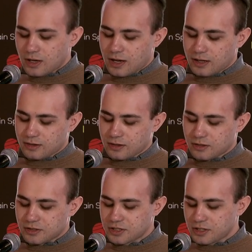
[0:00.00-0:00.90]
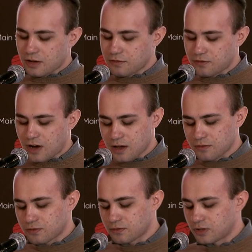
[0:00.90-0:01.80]
And in GTA
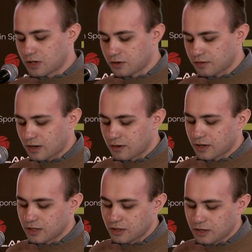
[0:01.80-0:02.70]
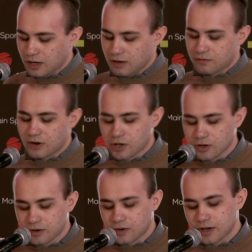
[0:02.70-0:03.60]
5, there's already a
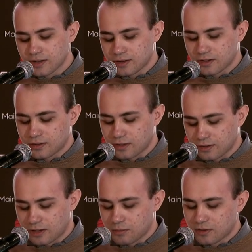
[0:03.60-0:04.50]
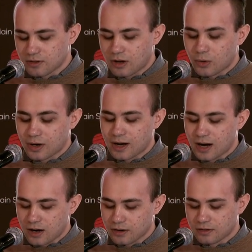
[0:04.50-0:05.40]
very realistic systems. Our
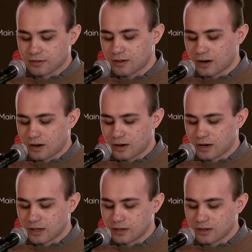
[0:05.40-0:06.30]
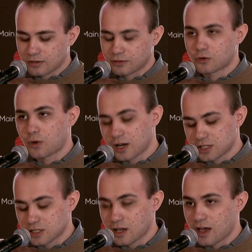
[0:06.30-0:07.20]
cars are getting
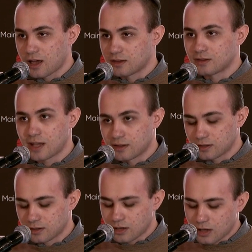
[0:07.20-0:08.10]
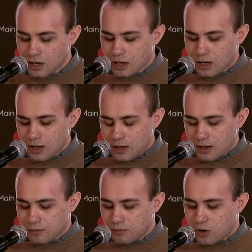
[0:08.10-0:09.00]
scratched and dented,
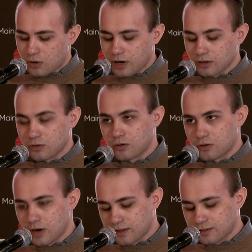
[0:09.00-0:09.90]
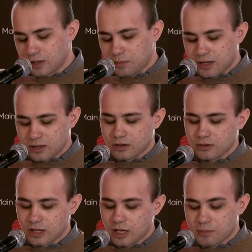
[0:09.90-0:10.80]
more or less, depending
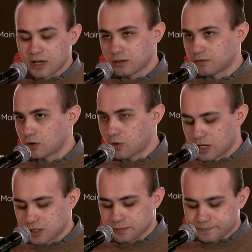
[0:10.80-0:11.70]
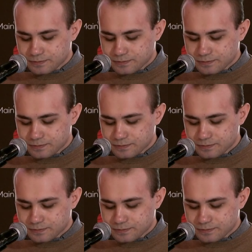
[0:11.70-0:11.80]
on the impact of the crash.